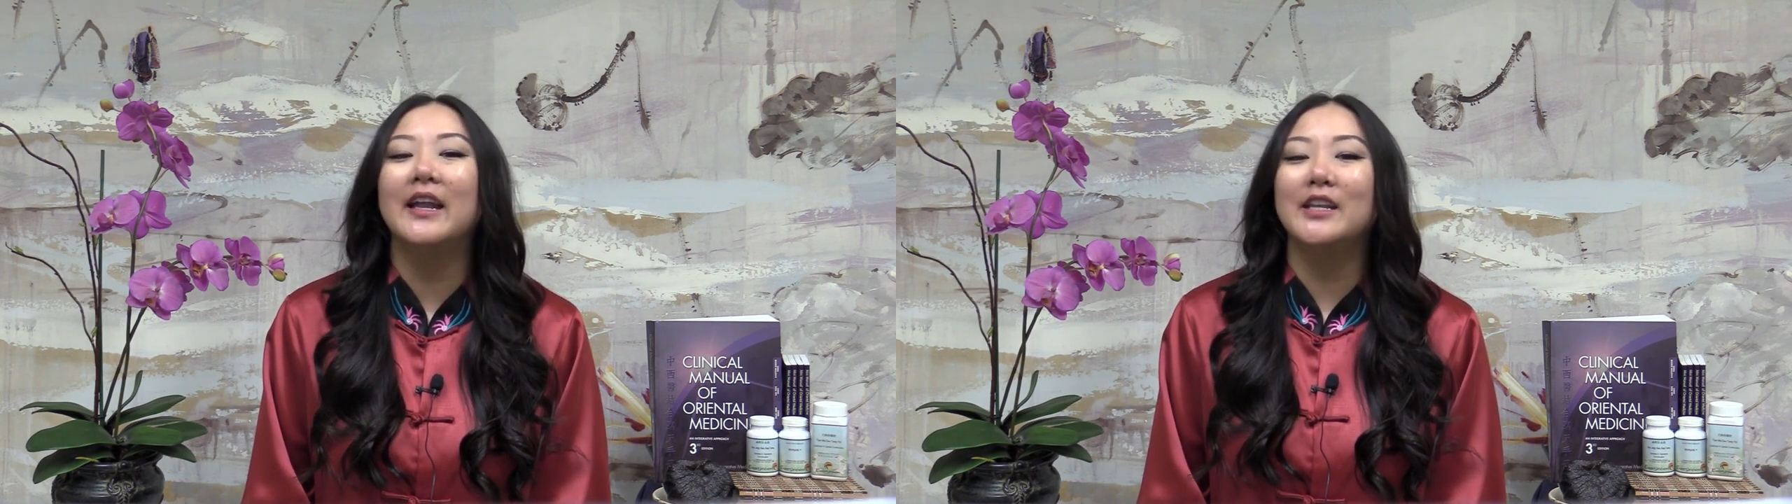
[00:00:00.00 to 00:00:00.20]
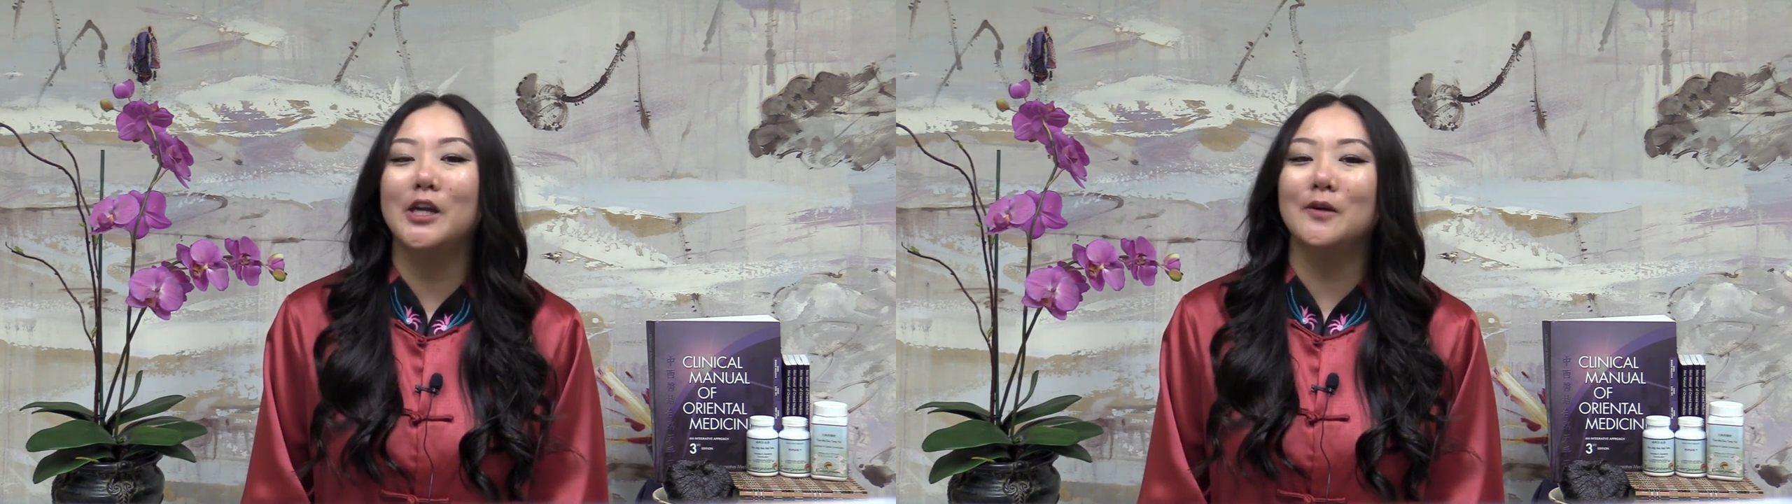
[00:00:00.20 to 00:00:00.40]

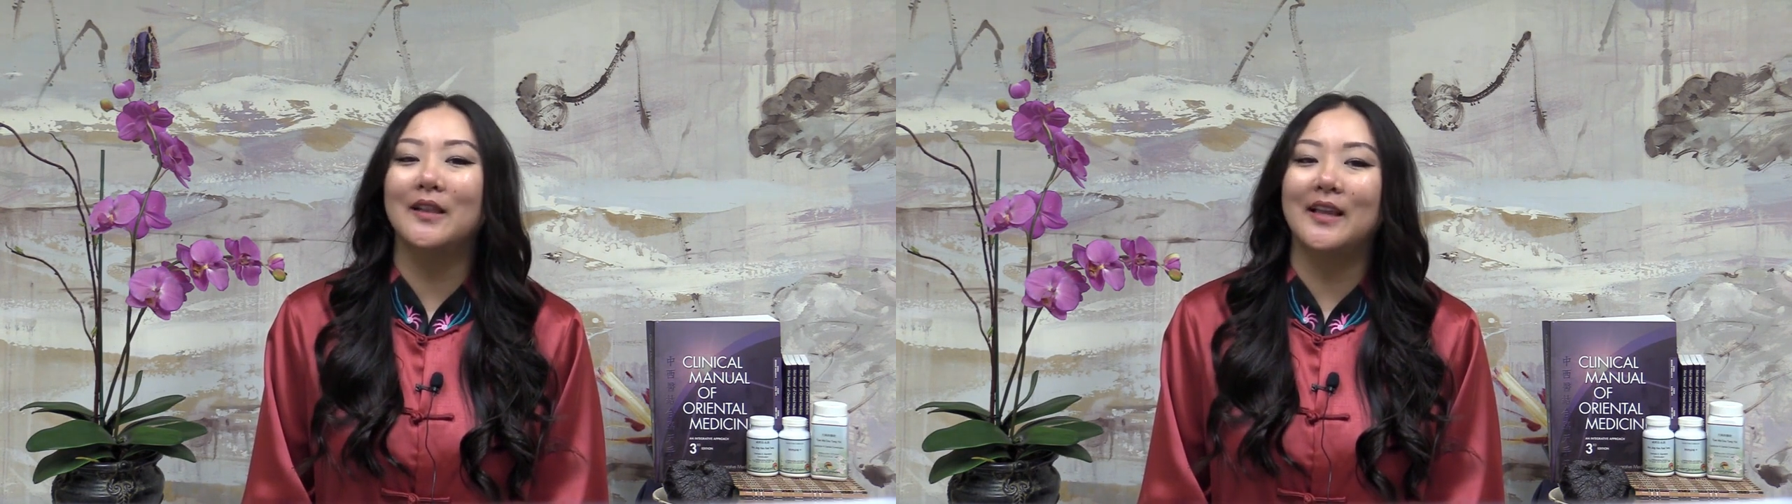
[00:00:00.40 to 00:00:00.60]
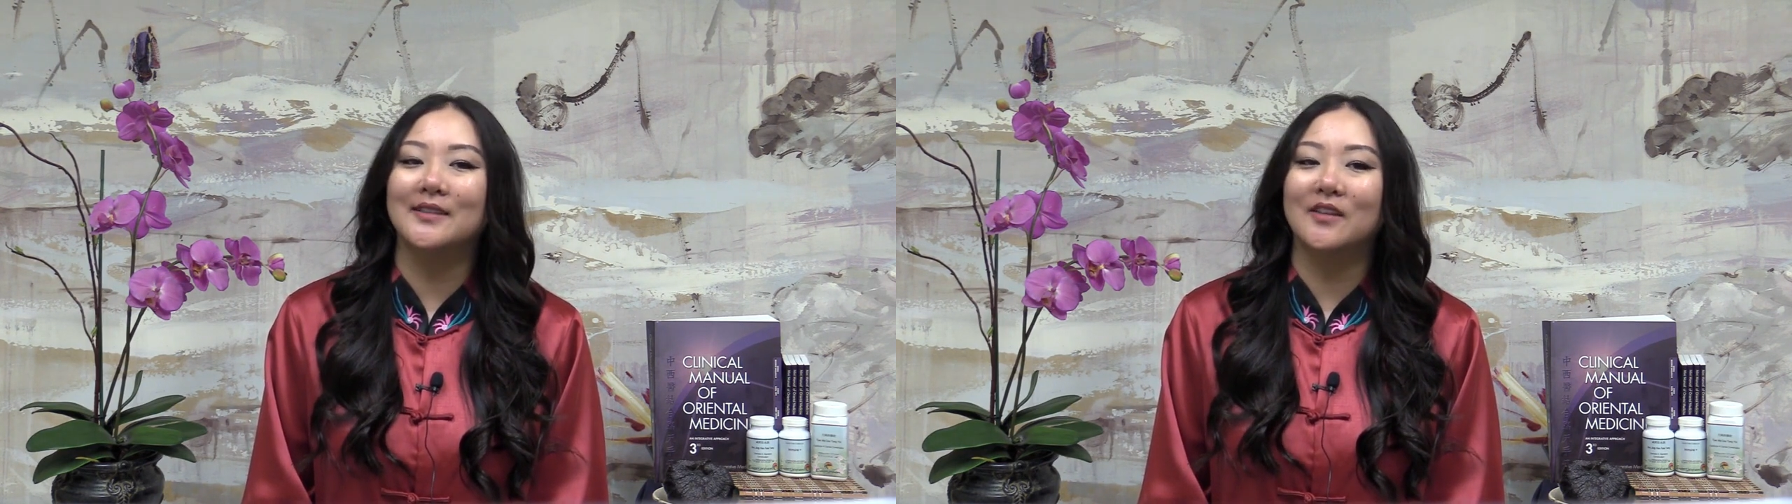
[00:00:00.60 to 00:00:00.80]

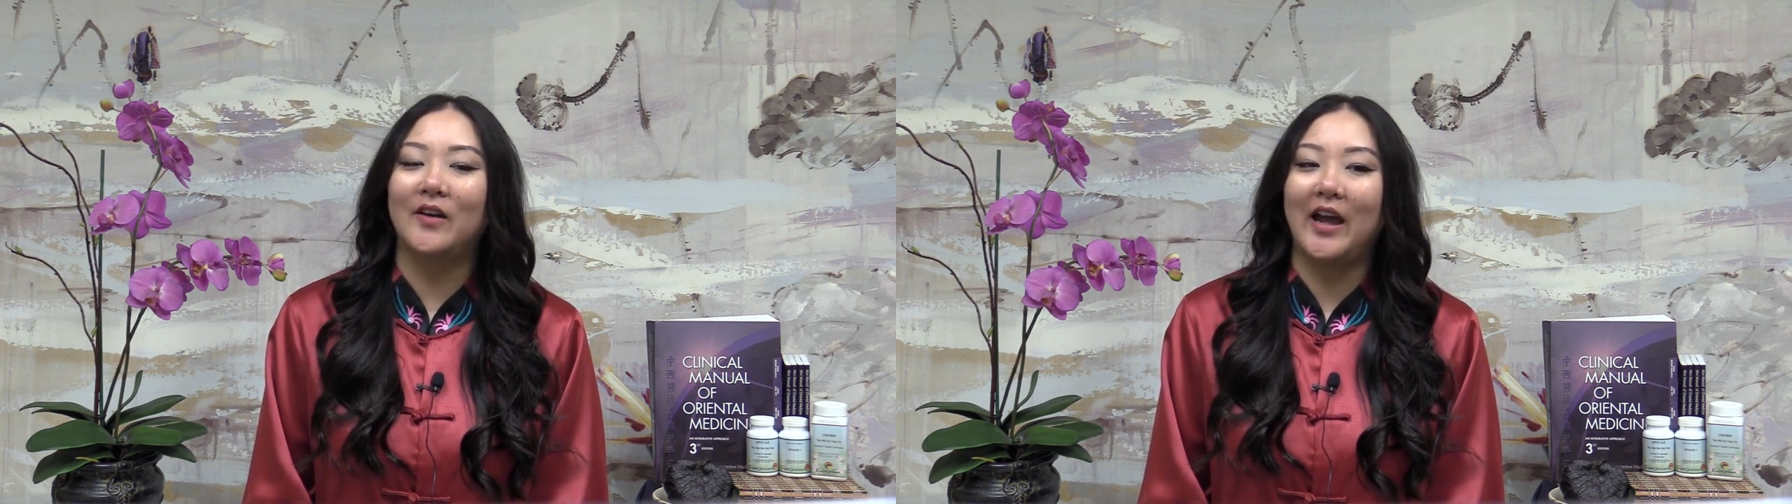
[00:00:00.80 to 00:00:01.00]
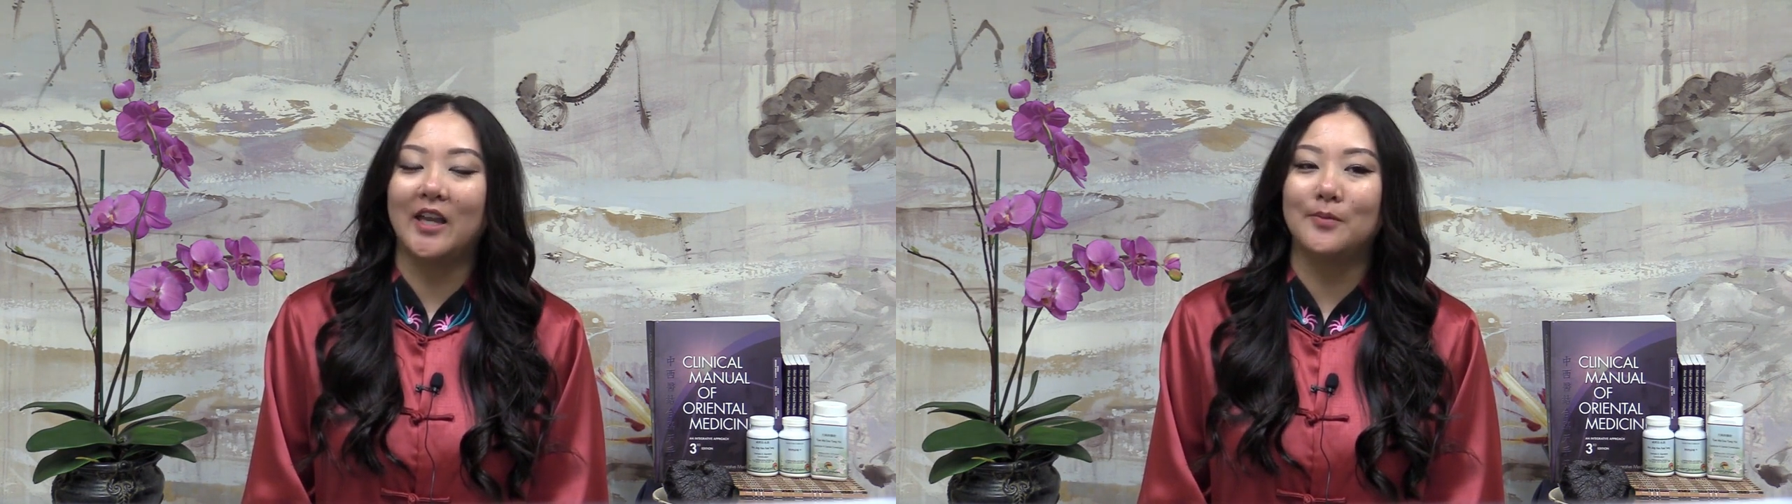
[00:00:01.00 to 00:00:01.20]
Neoclassical
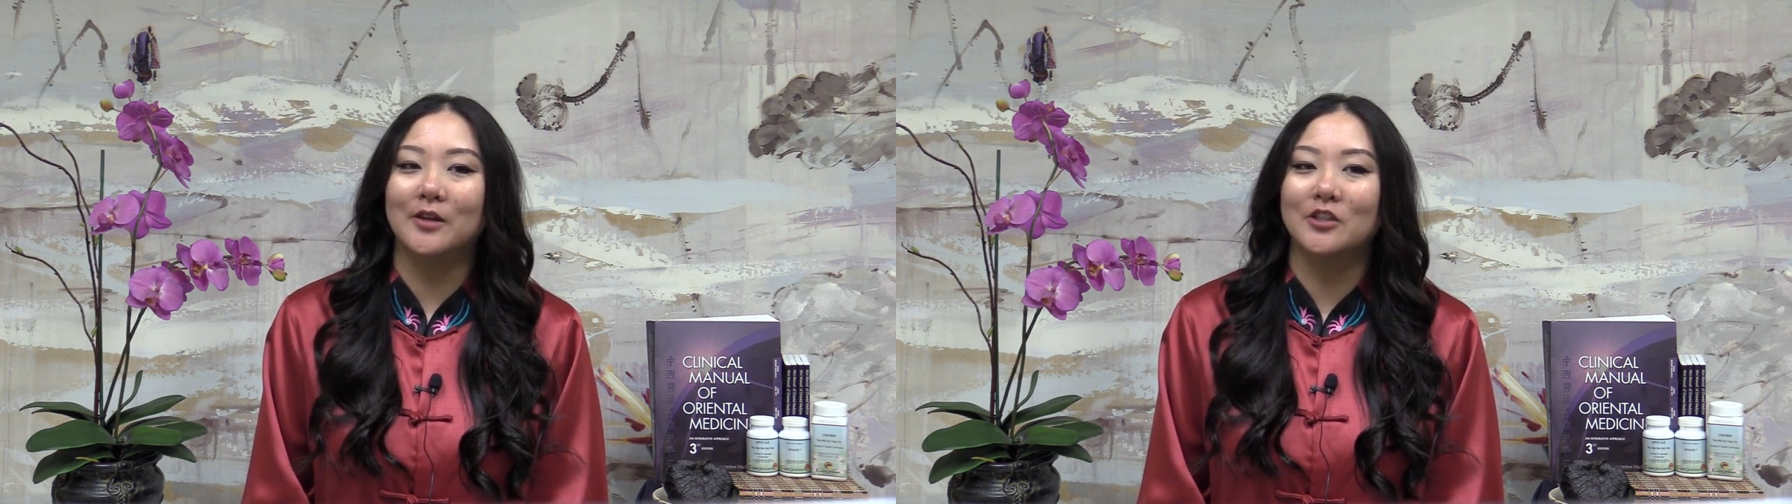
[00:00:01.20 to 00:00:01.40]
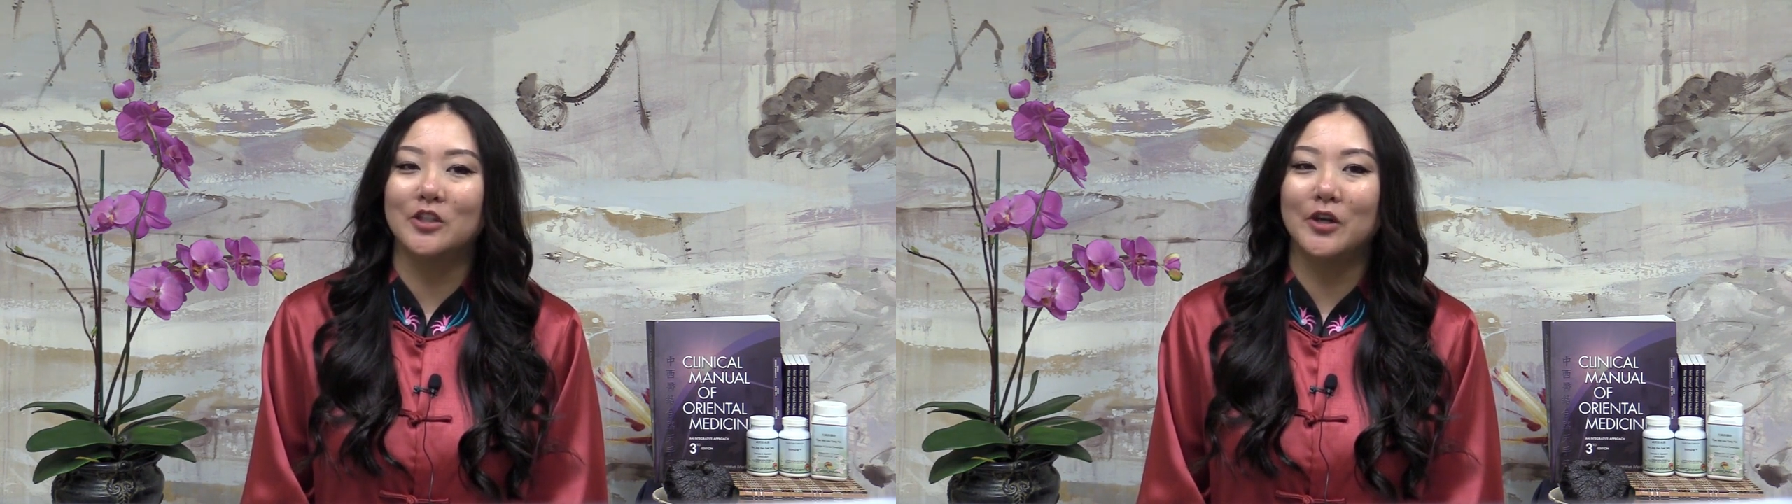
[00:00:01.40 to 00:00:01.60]

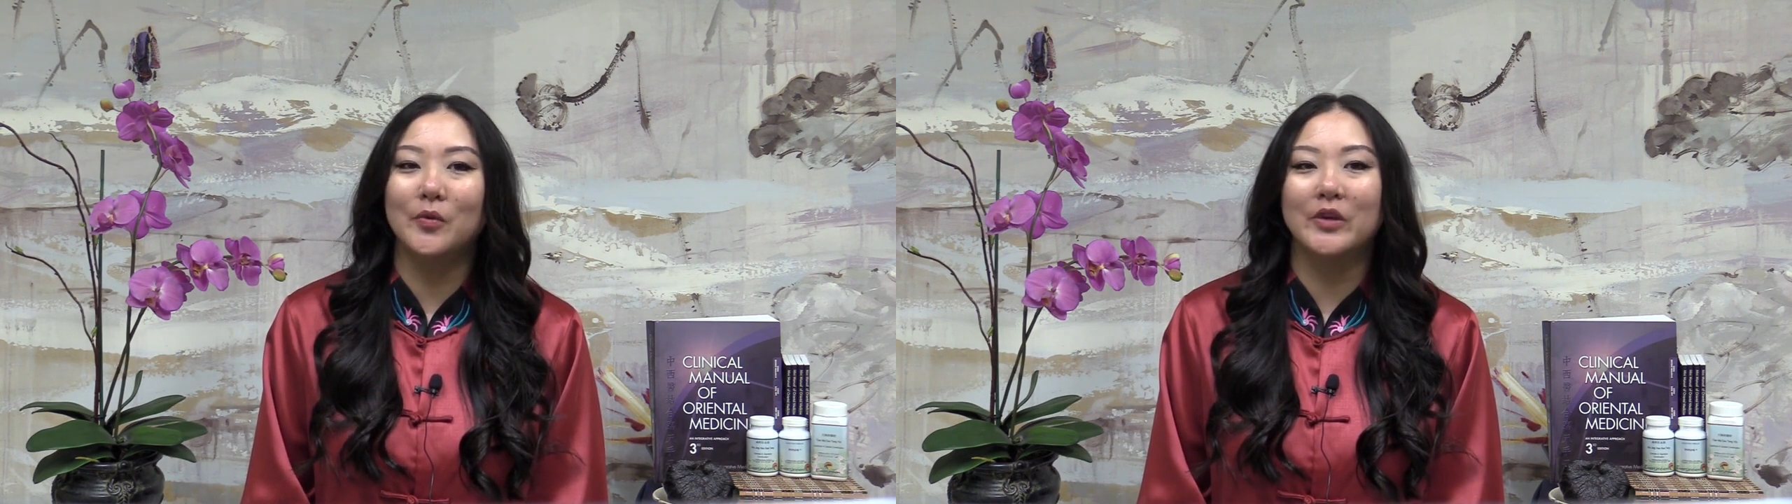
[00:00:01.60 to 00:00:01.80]
Acupuncture,